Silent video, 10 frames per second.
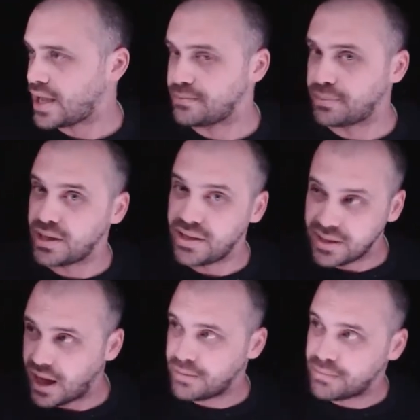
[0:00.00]

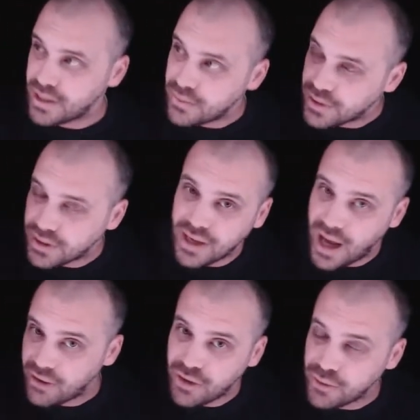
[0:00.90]
AB, AB with an
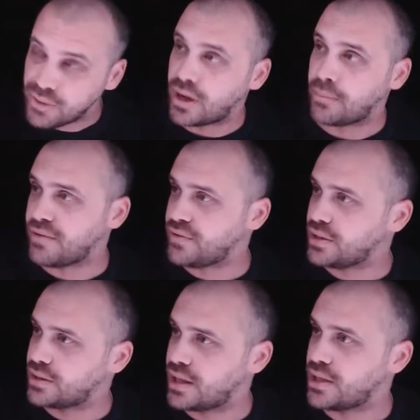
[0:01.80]
arrow above
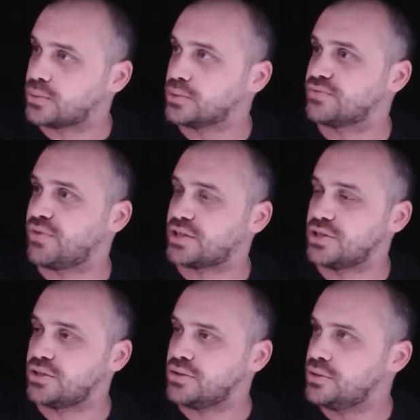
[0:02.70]
it, equals vector
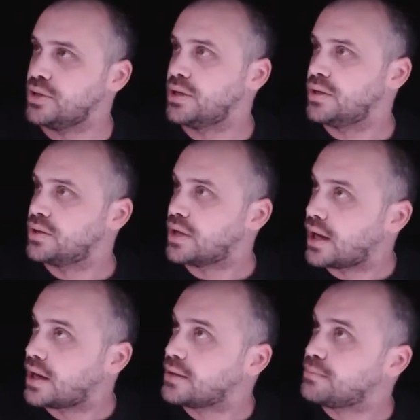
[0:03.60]
u,
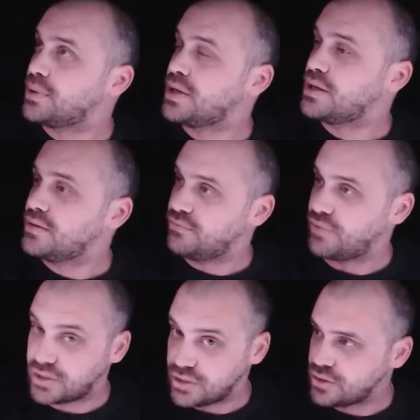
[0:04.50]
AB,
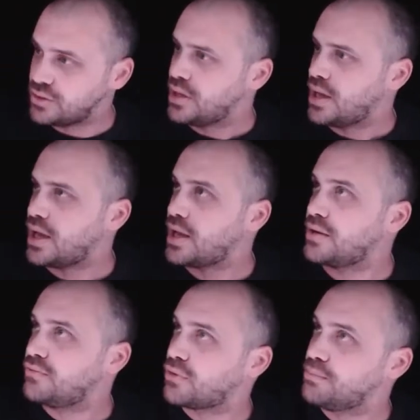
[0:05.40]
vector u,
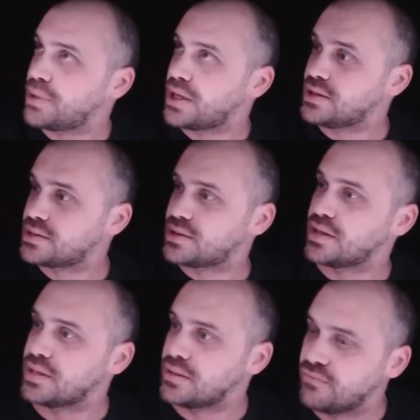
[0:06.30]
and from B to
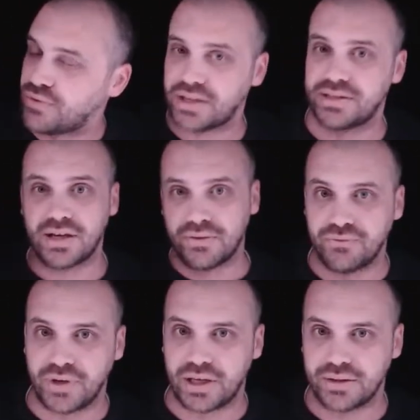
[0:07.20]
C, vector
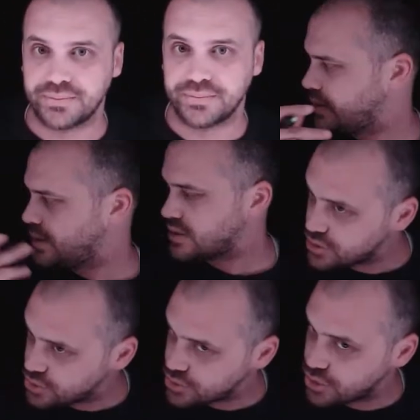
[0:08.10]
v. And so the
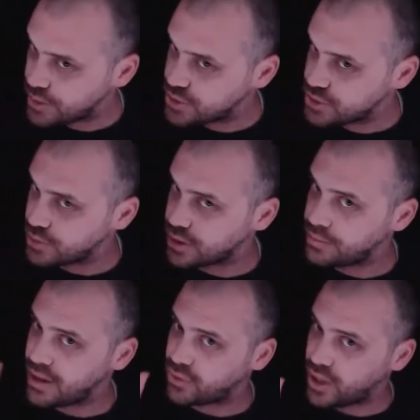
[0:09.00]
sorts of questions we're going to
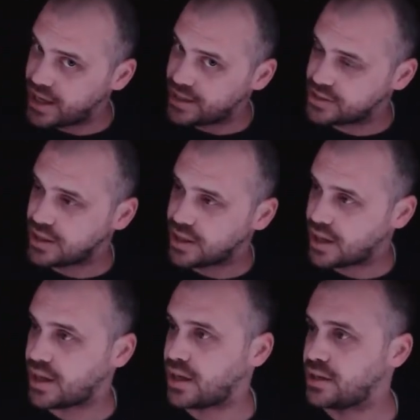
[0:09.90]
be able to answer
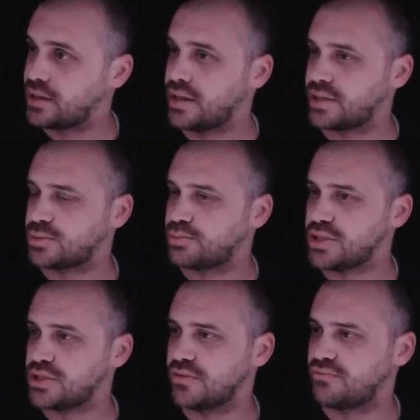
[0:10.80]
are
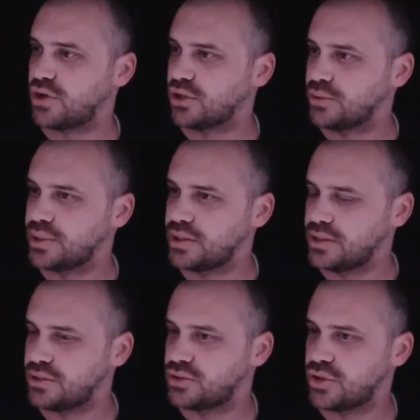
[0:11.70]
express the following
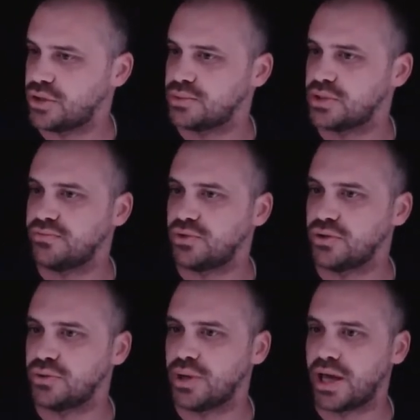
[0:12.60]
in terms of
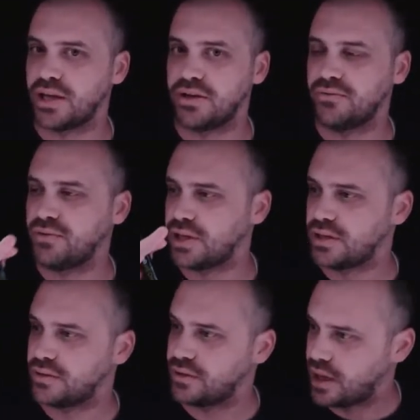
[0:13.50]
U and
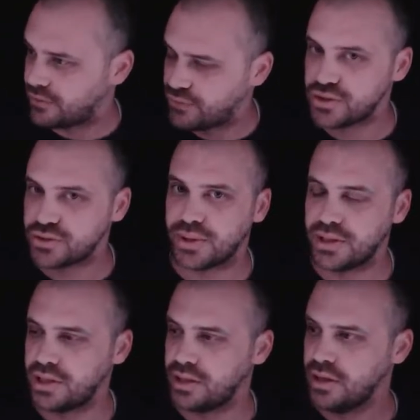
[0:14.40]
V. Our first one
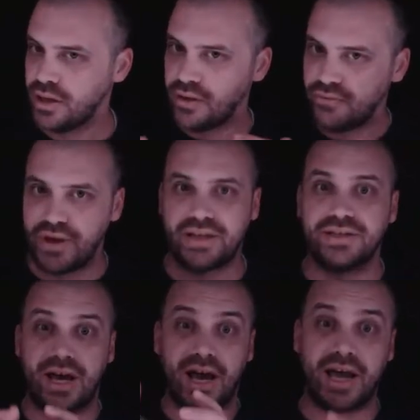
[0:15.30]
here,
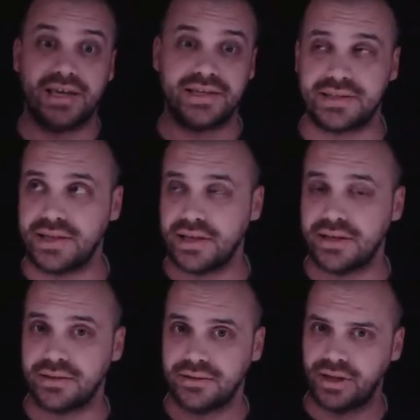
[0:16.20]
vector
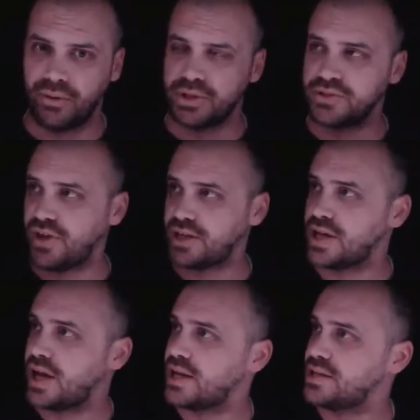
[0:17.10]
AC. Now what does
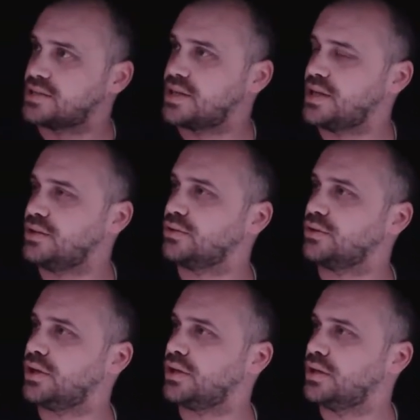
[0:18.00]
vector AC look
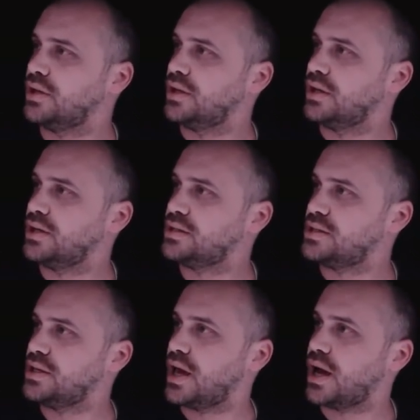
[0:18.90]
like? It's
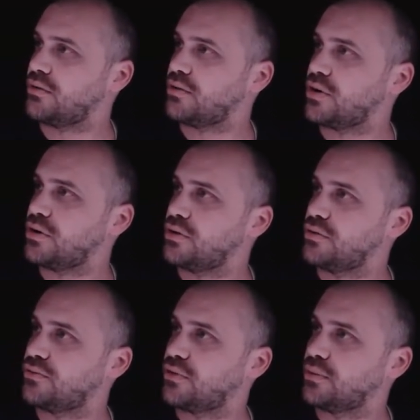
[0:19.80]
the
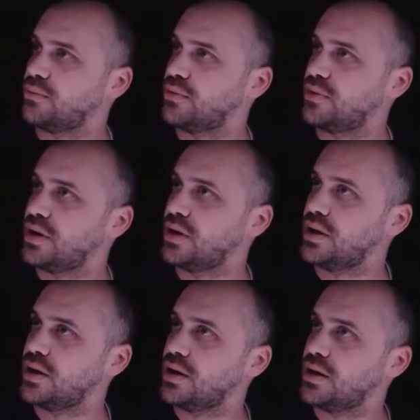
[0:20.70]
arrow from
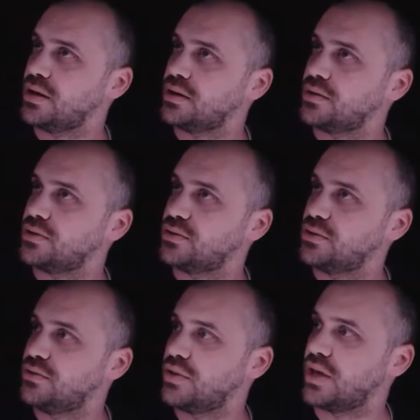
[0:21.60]
there
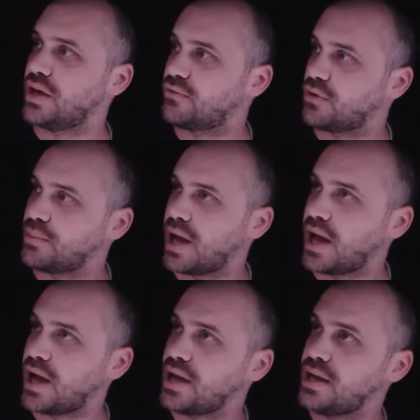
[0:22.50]
to there, from
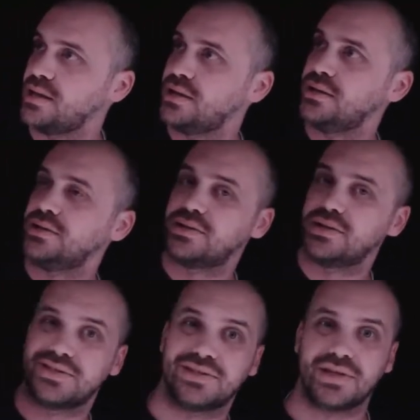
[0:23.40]
A
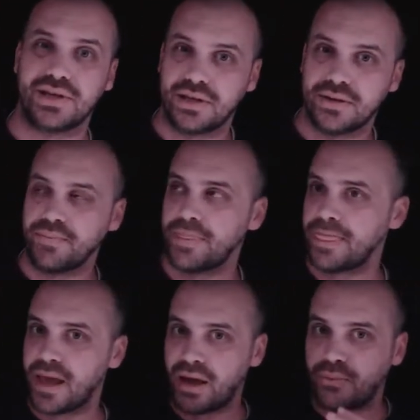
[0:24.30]
to C.
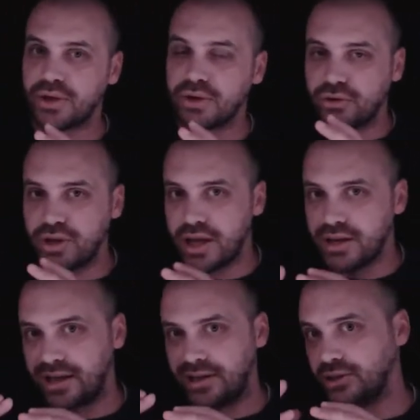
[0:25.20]
And we can
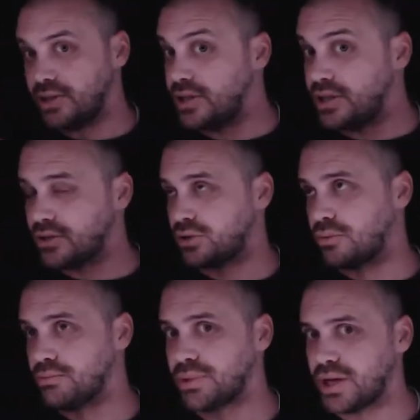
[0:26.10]
create a linear
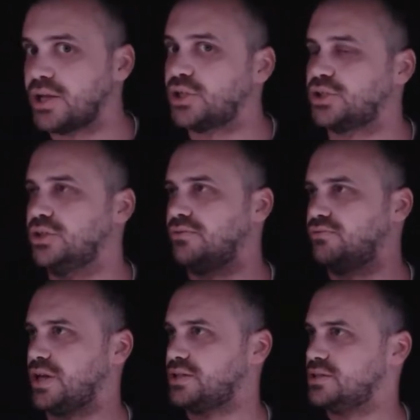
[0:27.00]
combination of
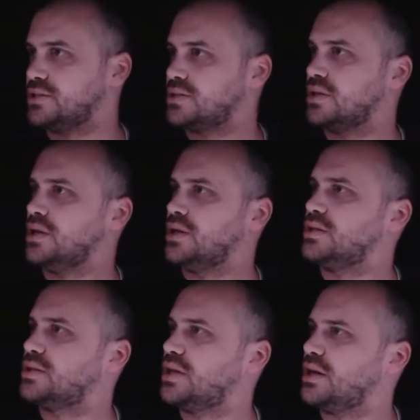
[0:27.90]
vectors
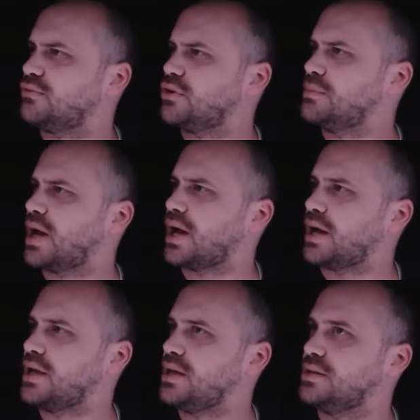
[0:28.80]
to get from
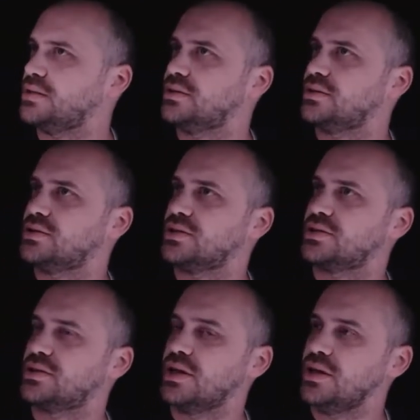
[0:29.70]
A to
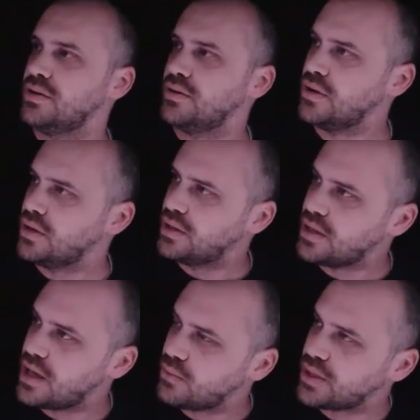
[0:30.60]
C.
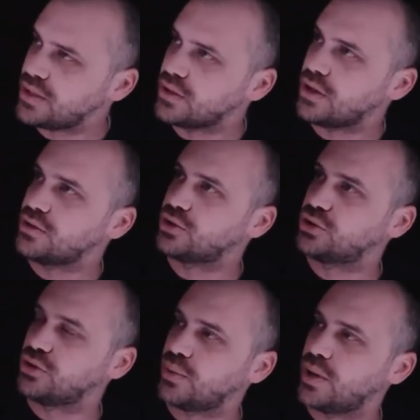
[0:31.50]
Yeah, we can go the
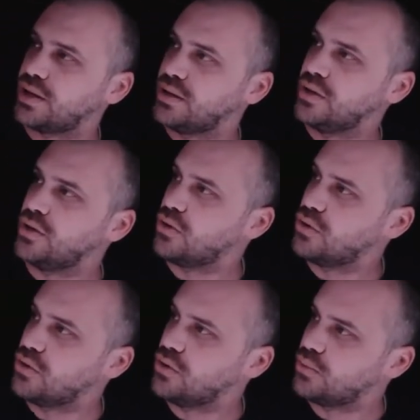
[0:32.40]
short way,
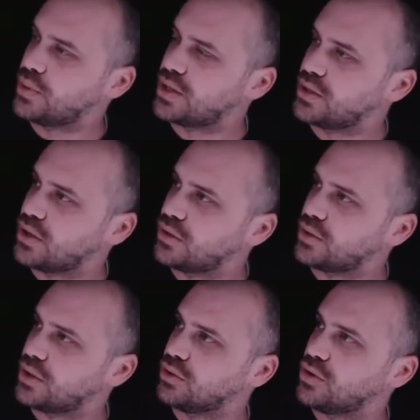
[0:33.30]
or we can go
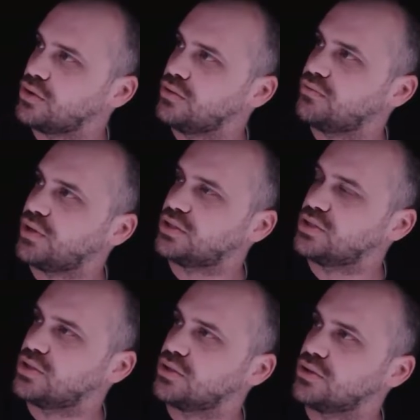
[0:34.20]
along vector
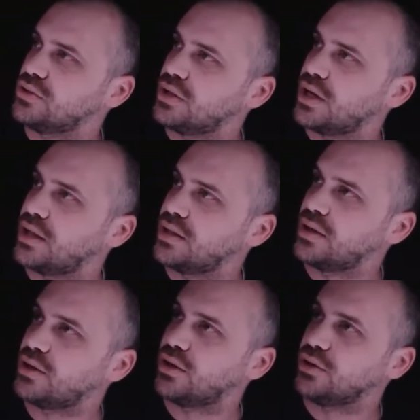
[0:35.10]
U and
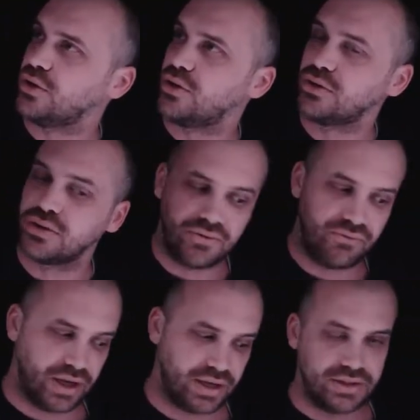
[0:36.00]
then along
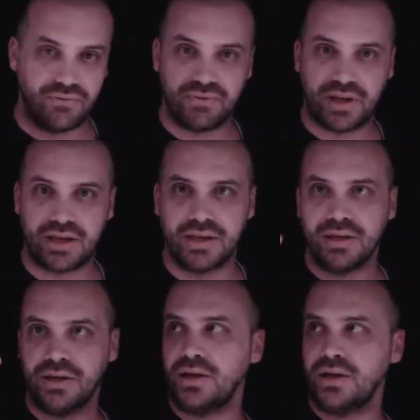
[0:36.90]
vector V.